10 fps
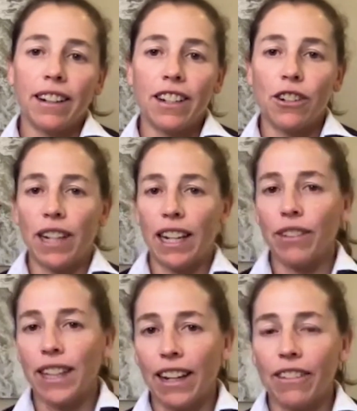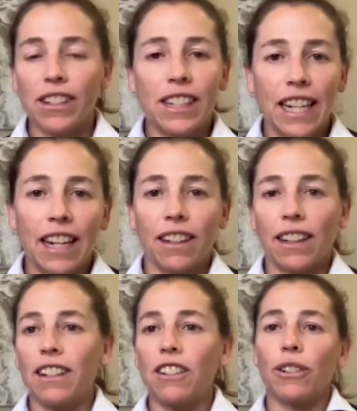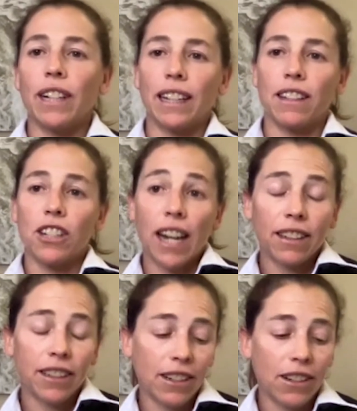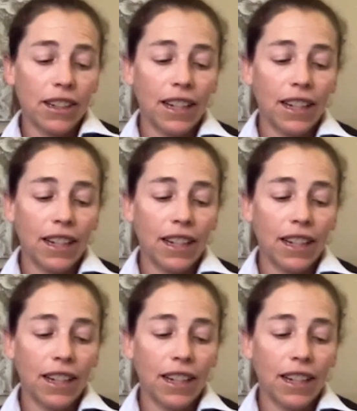enjoying everything I was seeing and enjoying the challenge.